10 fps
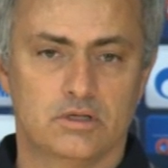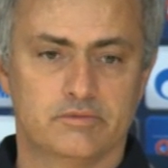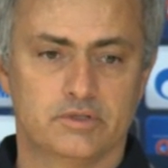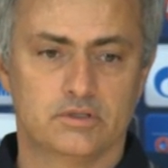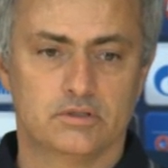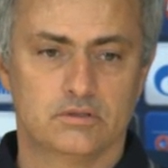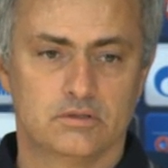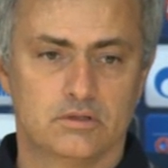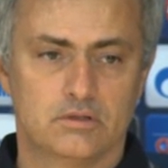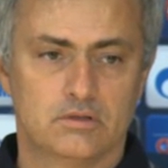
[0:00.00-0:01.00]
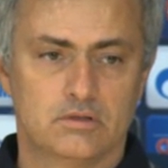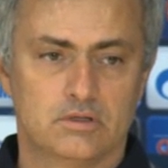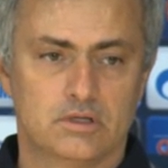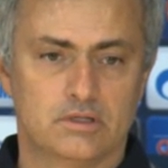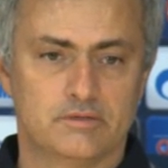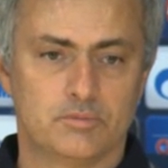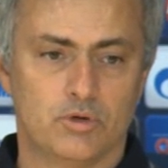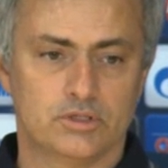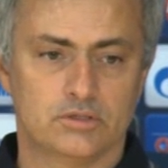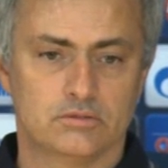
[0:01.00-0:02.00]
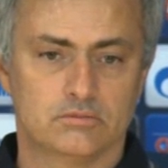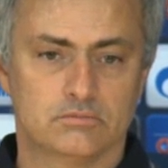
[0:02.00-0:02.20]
heavy body.